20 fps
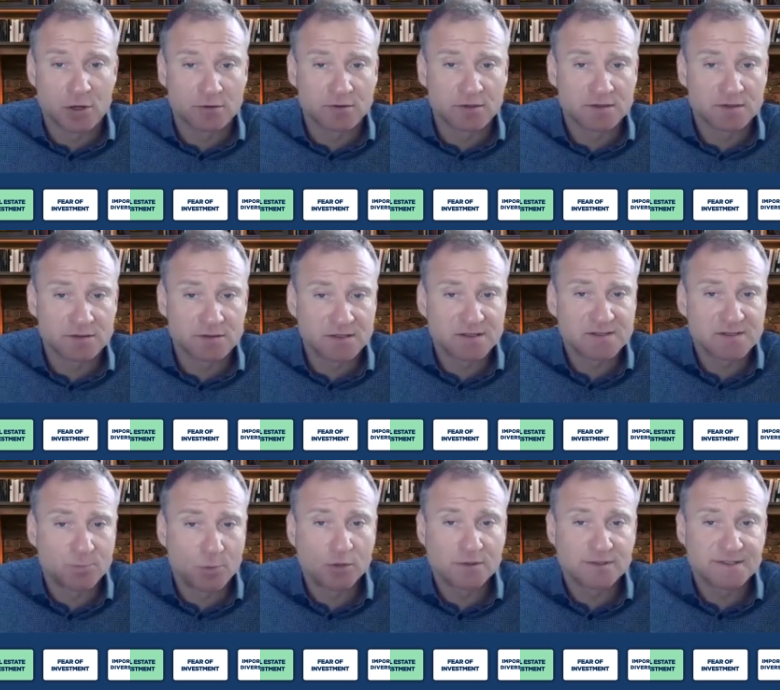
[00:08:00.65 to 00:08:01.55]
you know, the, the
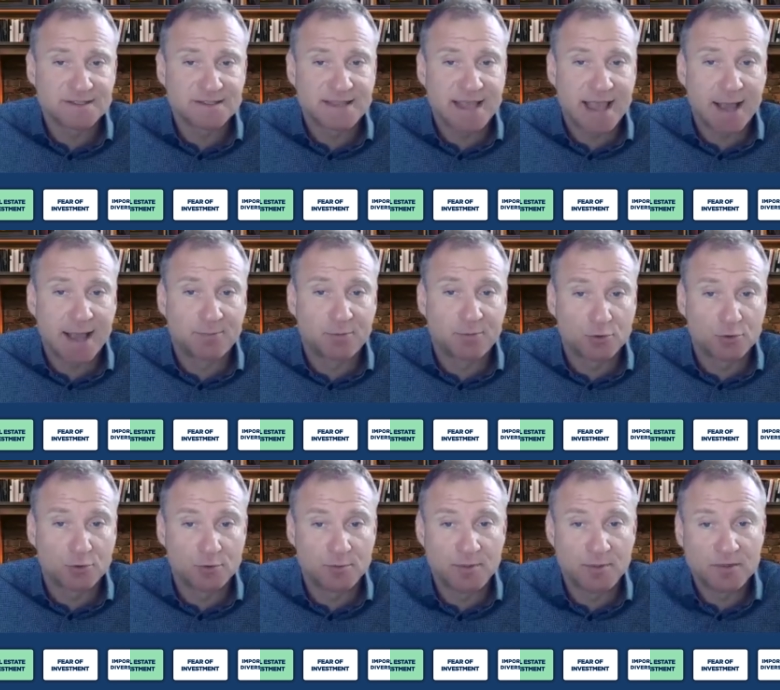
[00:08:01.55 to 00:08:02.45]
small step
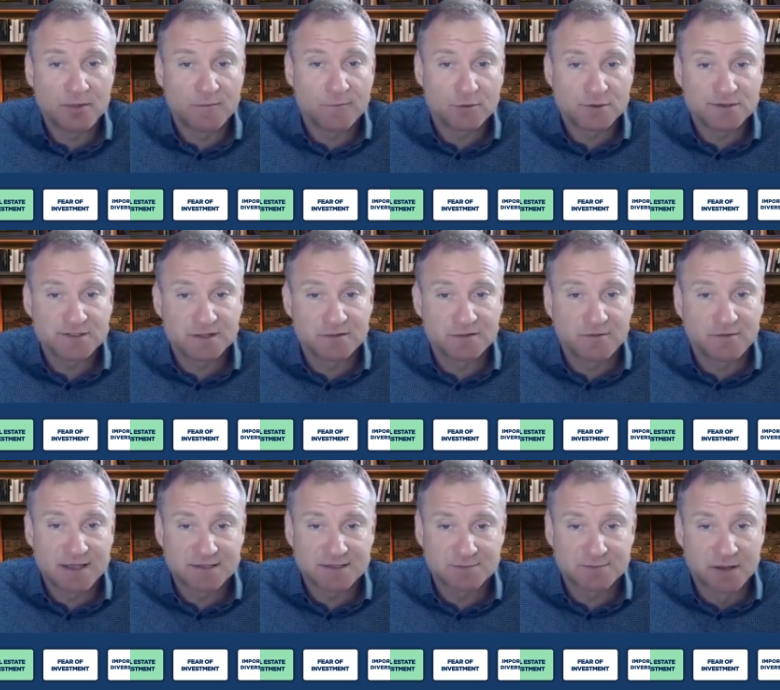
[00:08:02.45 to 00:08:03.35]
could be the first
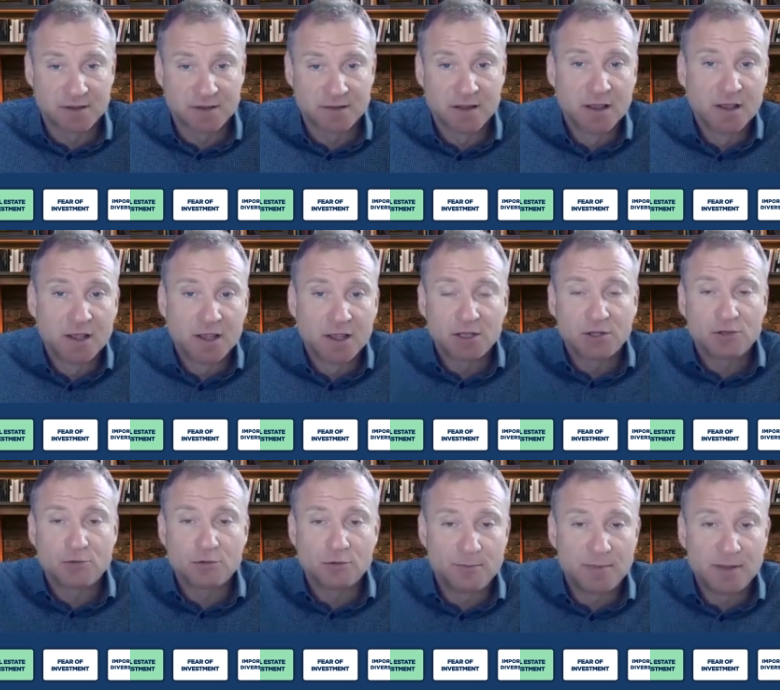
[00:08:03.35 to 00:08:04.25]
investment.
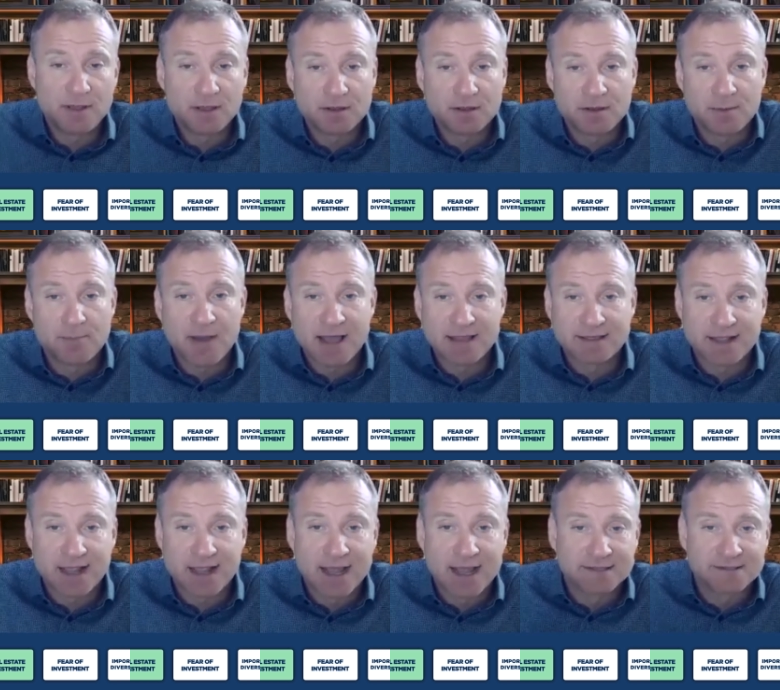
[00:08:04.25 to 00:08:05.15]
It could be the
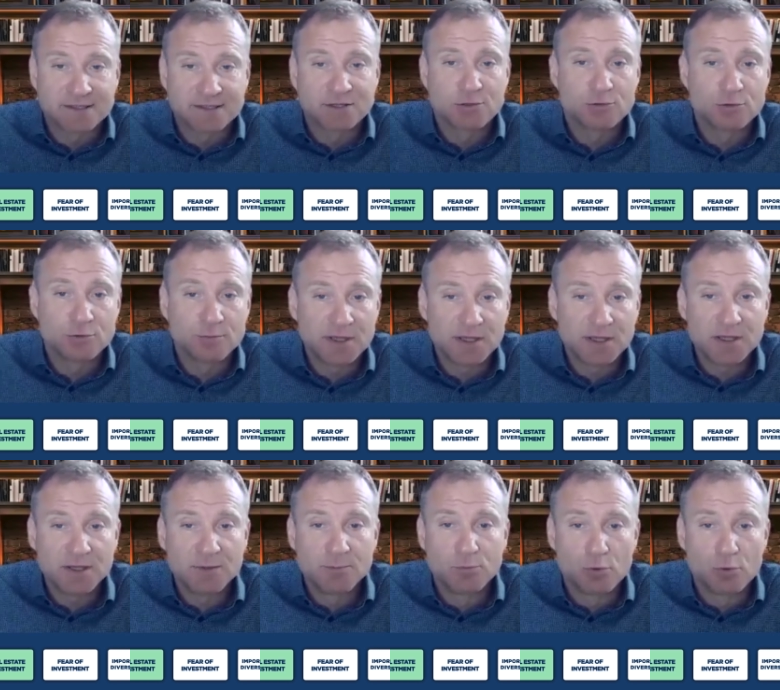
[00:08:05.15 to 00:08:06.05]
podcast. It could
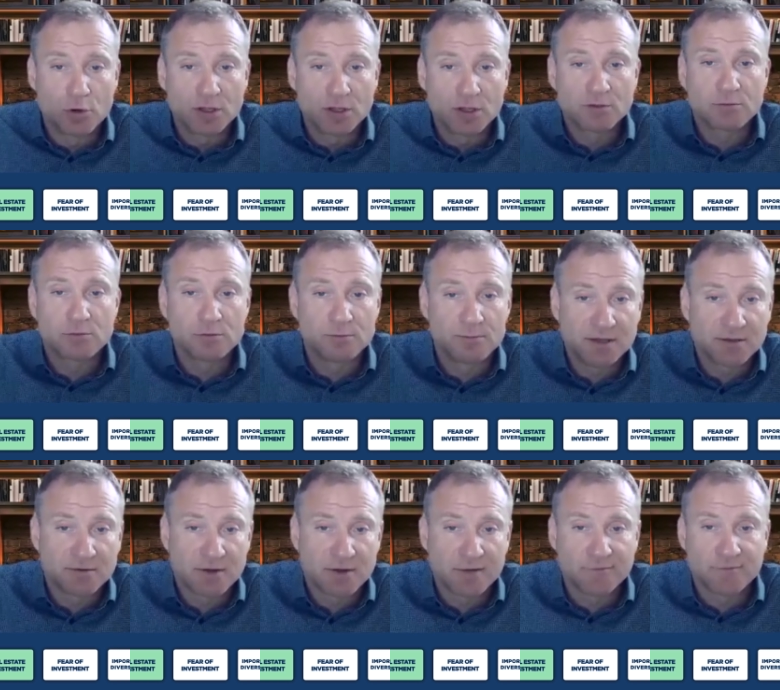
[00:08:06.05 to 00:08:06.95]
be ebook. It could be
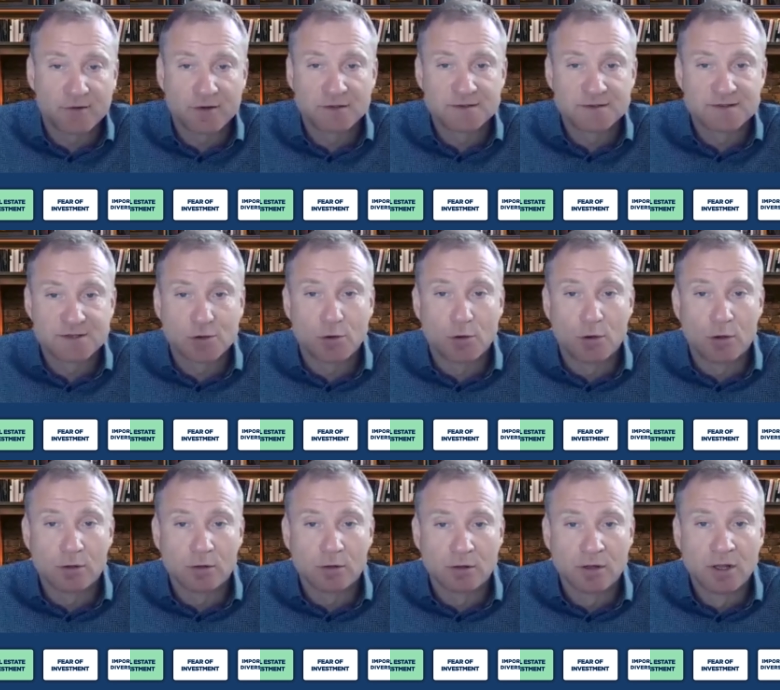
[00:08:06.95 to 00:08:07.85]
mm-hmm. a reference
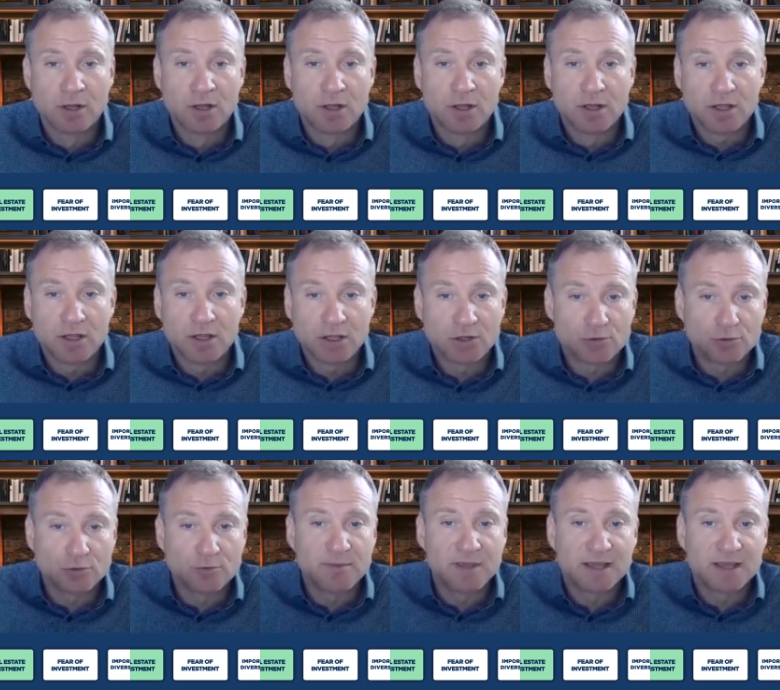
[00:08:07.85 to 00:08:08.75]
call it
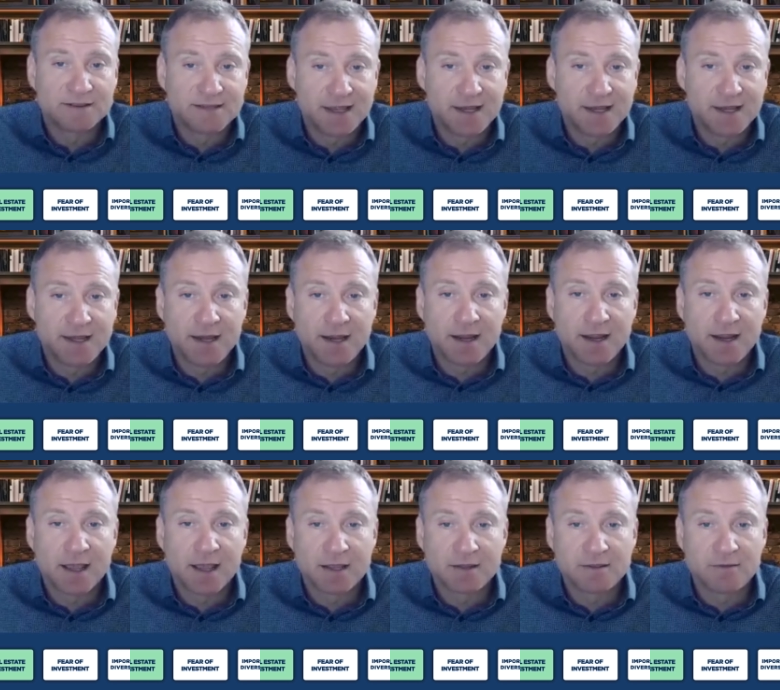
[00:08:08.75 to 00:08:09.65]
could be
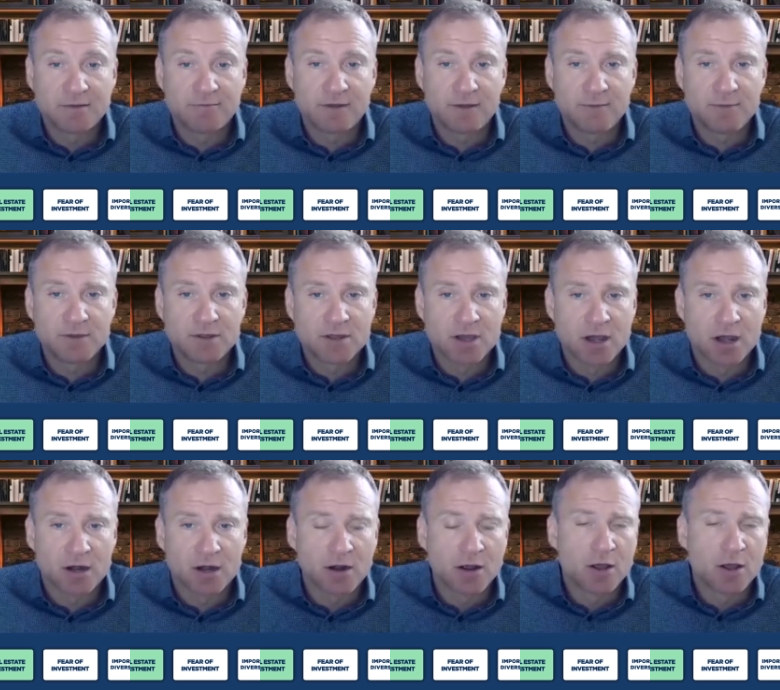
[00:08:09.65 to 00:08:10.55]
attending uh, the
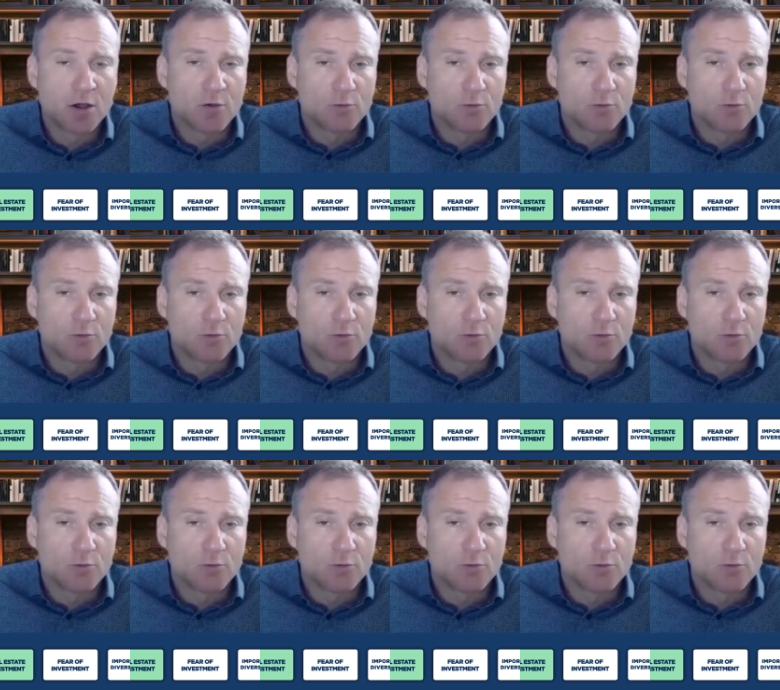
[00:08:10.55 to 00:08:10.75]
webinar.